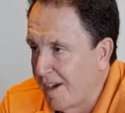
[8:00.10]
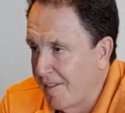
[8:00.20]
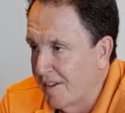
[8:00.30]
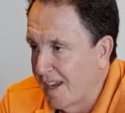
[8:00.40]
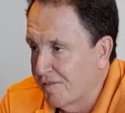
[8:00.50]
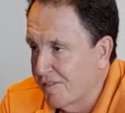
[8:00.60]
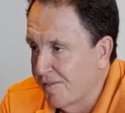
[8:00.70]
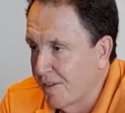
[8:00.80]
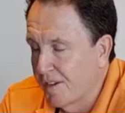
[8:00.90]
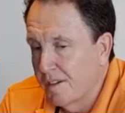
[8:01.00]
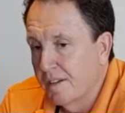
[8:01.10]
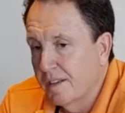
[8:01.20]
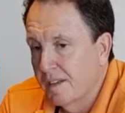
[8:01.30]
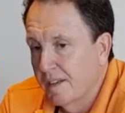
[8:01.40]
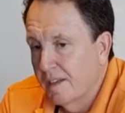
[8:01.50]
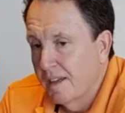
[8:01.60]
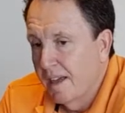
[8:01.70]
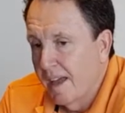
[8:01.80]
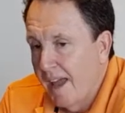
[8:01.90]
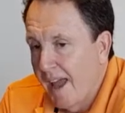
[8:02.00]
rather than extroverted,
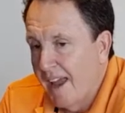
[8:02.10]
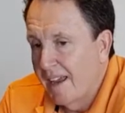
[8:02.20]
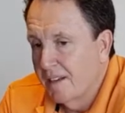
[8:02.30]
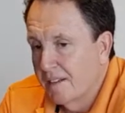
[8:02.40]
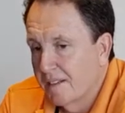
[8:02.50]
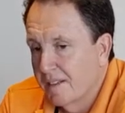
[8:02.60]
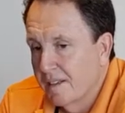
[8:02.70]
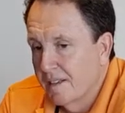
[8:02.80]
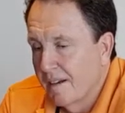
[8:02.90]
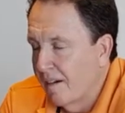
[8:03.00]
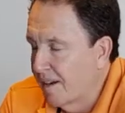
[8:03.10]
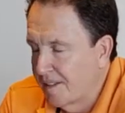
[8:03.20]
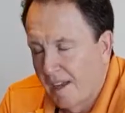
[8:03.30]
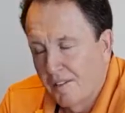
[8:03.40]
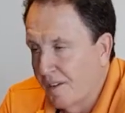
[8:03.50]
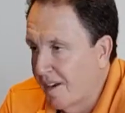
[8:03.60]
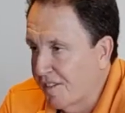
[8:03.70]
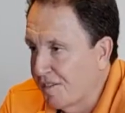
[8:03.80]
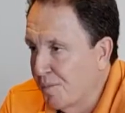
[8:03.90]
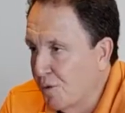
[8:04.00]
and I don't like
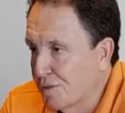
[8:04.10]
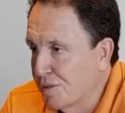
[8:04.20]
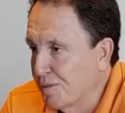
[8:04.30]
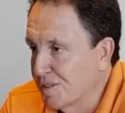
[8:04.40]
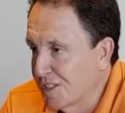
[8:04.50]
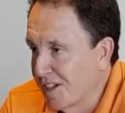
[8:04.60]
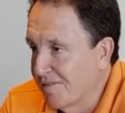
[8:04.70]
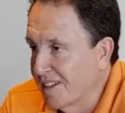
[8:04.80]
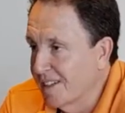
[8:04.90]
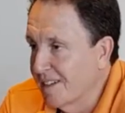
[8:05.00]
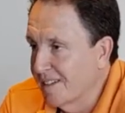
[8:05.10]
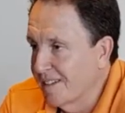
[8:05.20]
small talk generally.